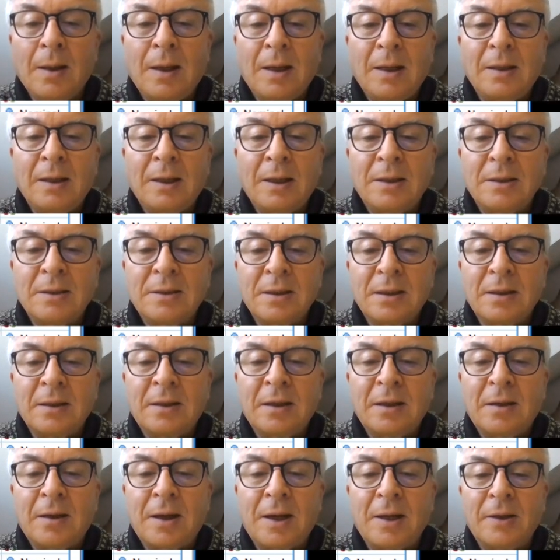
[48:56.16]
And
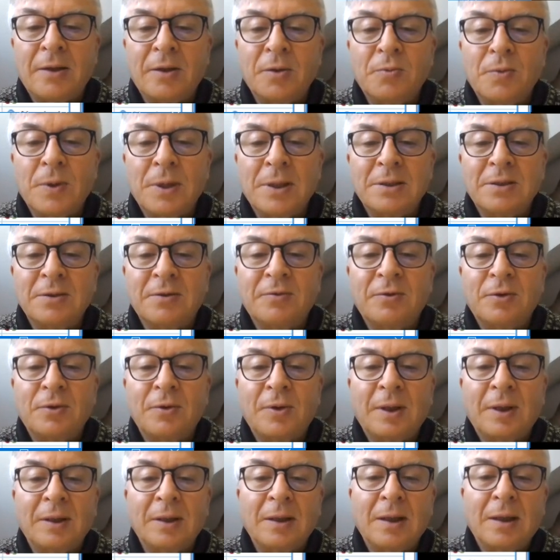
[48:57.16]
there are other ways of
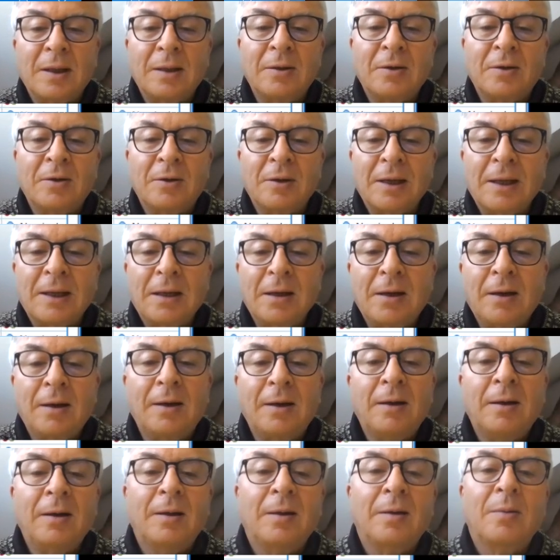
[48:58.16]
doing the
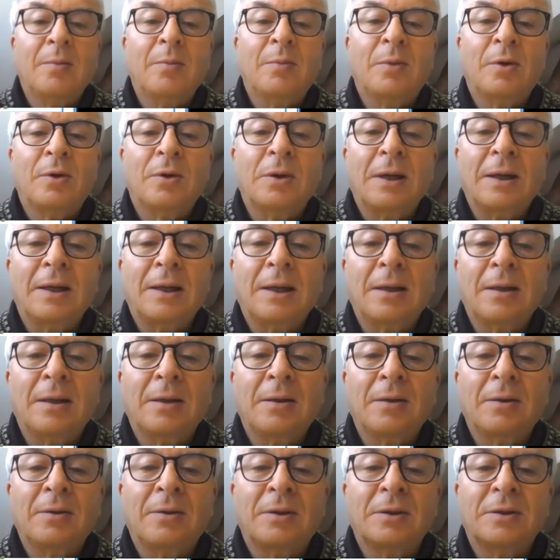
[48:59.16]
nonlinear modeling
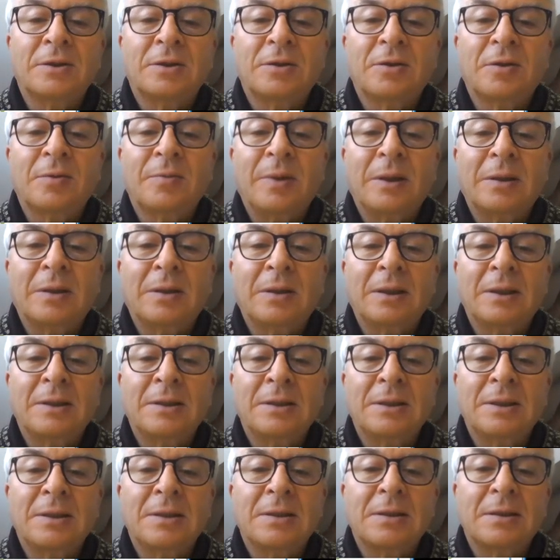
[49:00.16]
also, but
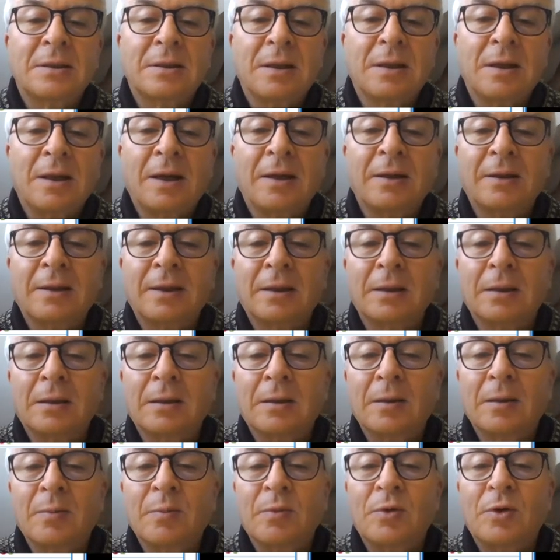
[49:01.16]
this is, I think,
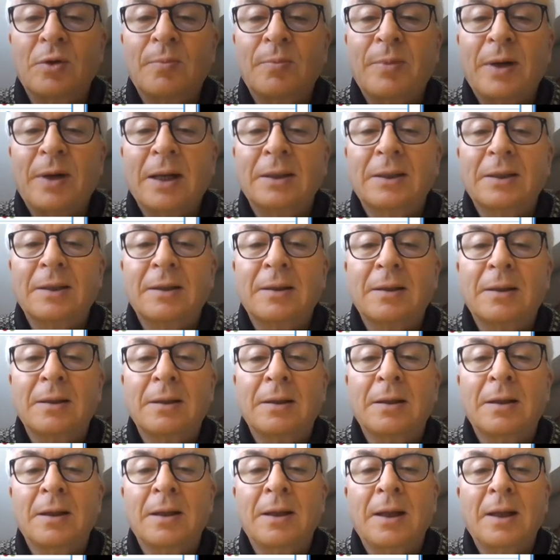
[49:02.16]
more practical.
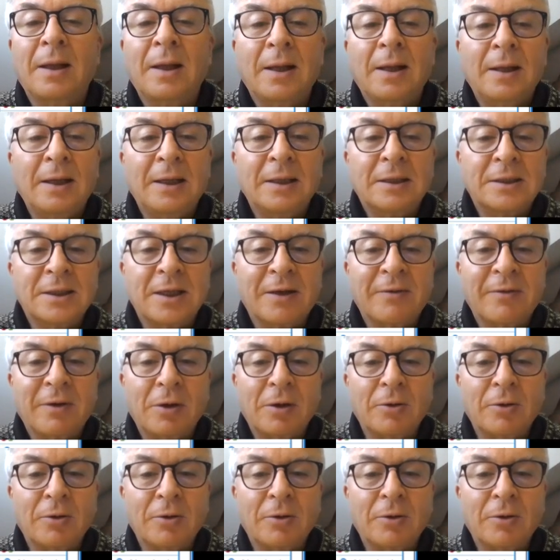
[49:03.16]
Let's have